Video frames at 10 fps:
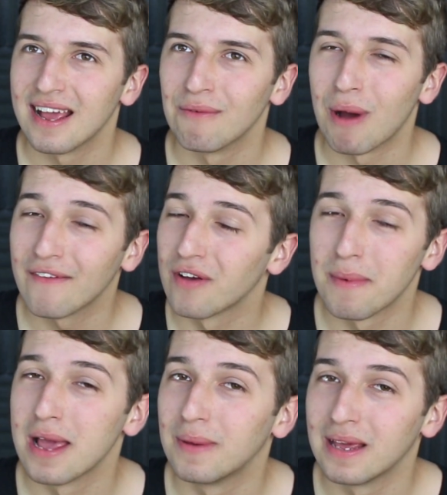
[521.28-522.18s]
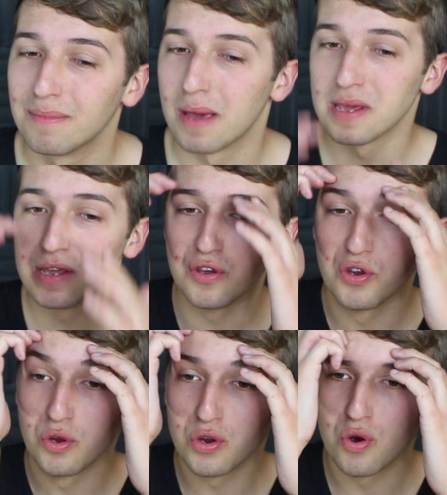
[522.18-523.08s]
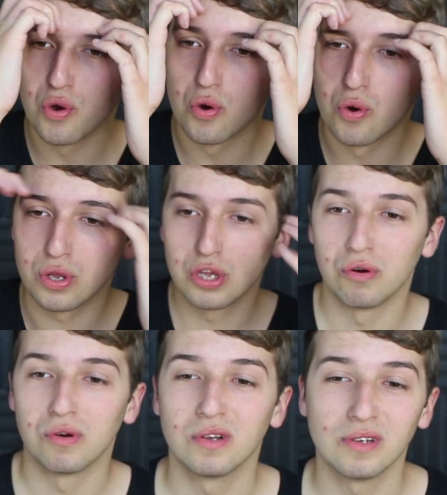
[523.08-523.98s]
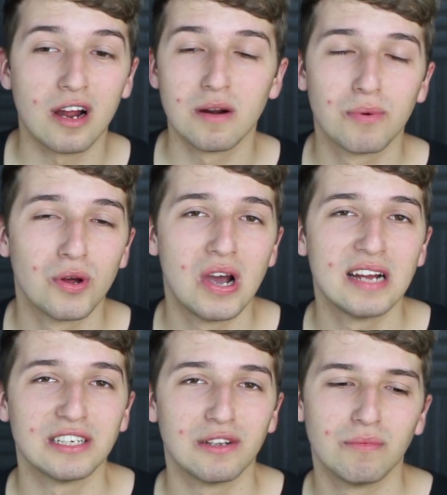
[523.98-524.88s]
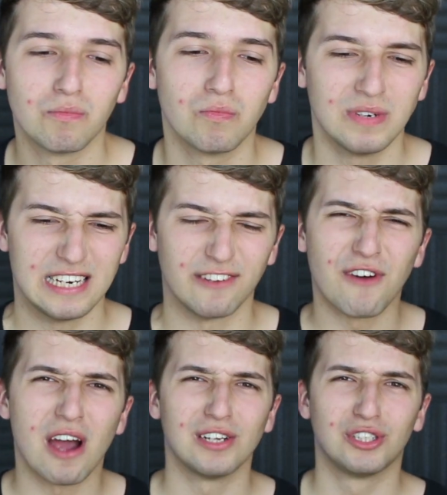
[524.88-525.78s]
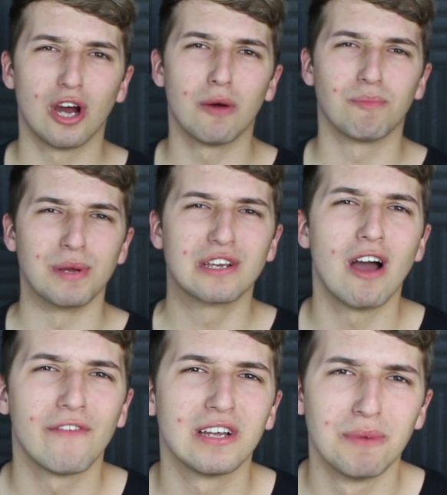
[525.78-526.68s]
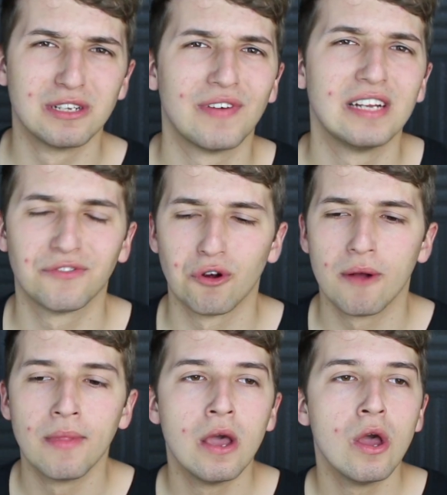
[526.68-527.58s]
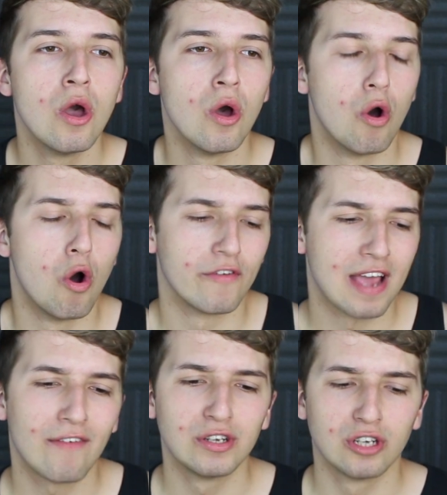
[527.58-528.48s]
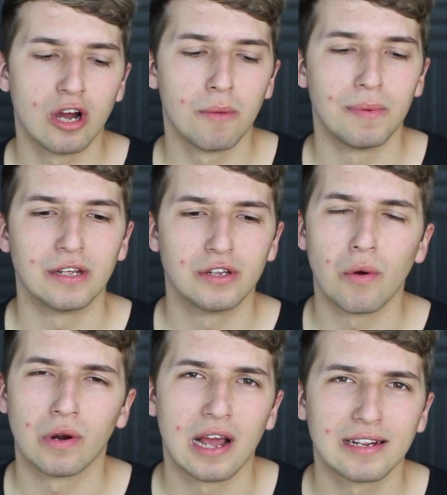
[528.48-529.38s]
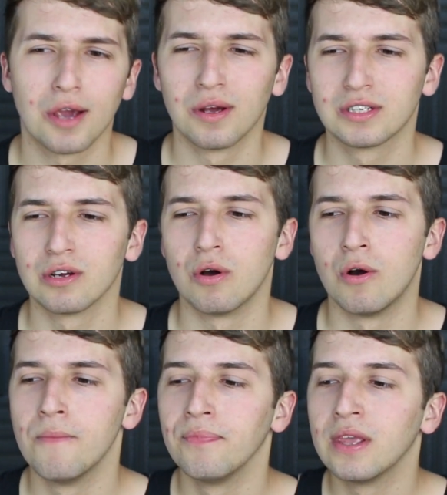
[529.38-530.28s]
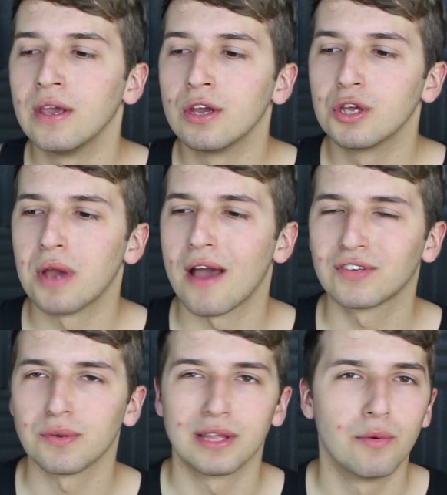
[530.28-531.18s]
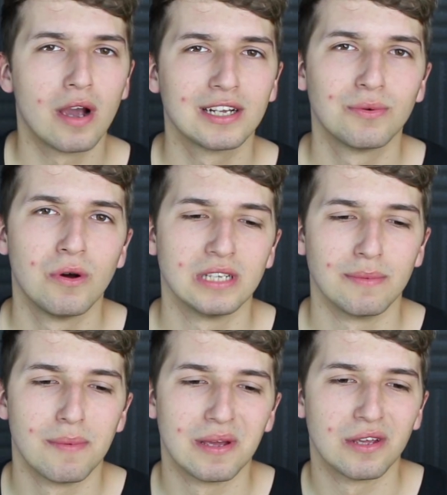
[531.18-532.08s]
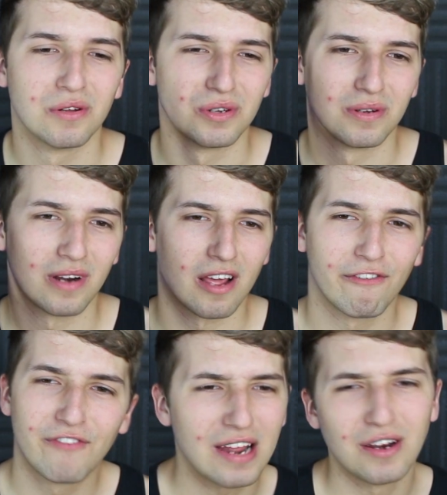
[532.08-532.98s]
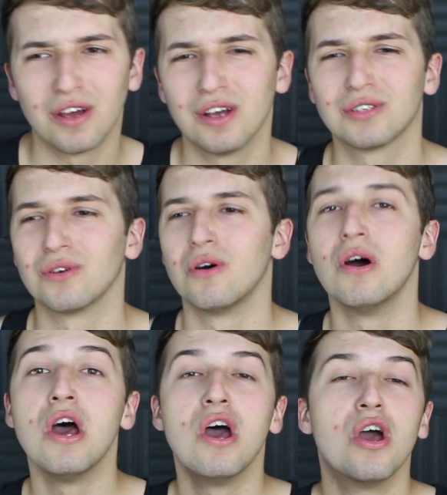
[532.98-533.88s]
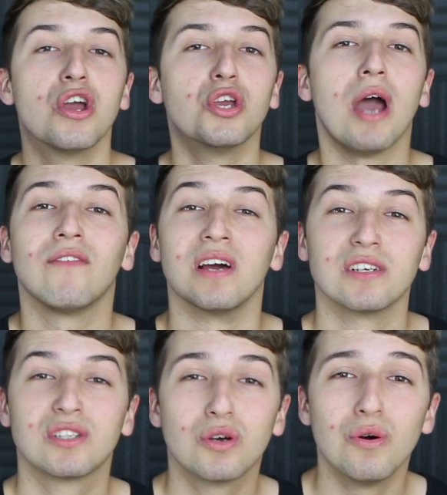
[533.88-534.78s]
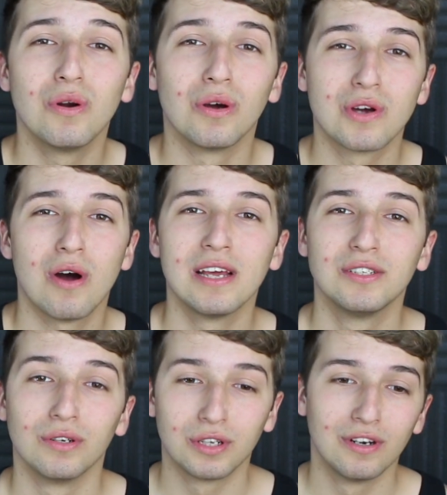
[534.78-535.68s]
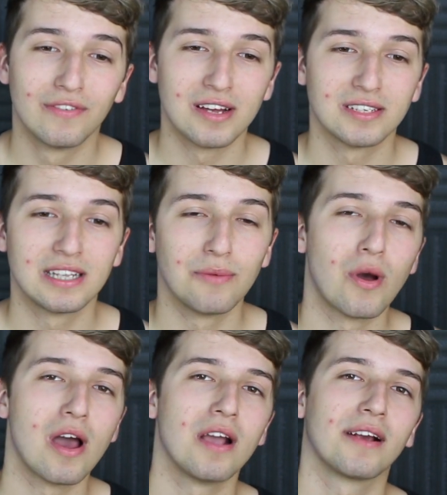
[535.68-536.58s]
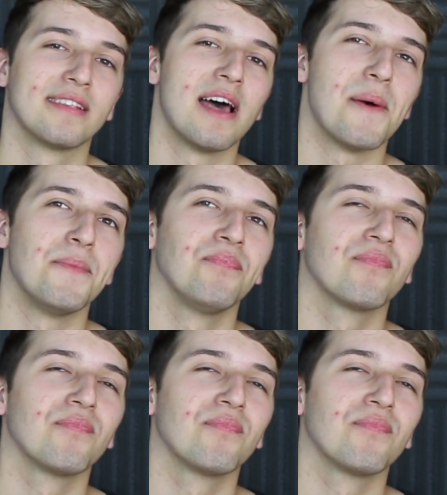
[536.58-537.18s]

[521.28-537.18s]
whatever it may be, maybe you're unemployed and you need to find a job but you can't find the motivation for it, or if you have a job but you don't like going to, or you have something you're working towards, like maybe you're doing like fitness, or you have like school or college or university work that